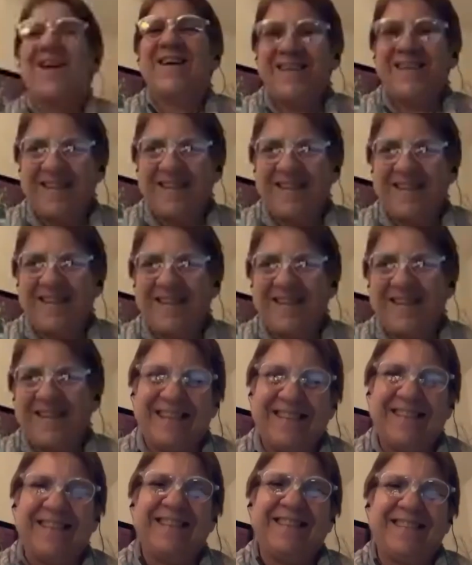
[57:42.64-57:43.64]
the complete
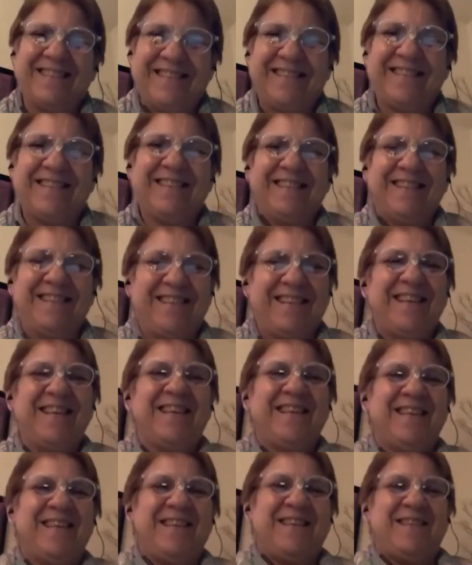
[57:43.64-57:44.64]
story. Now I will
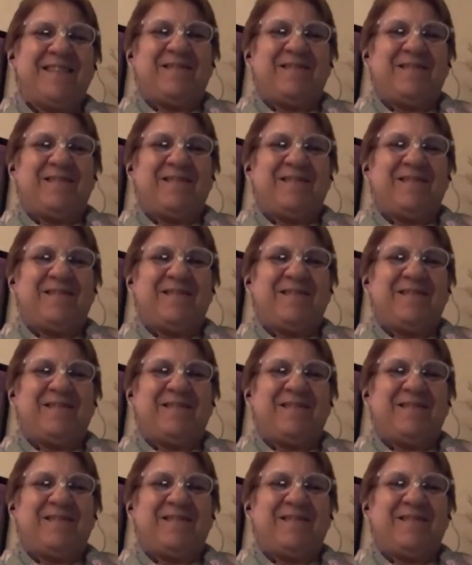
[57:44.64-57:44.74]
tell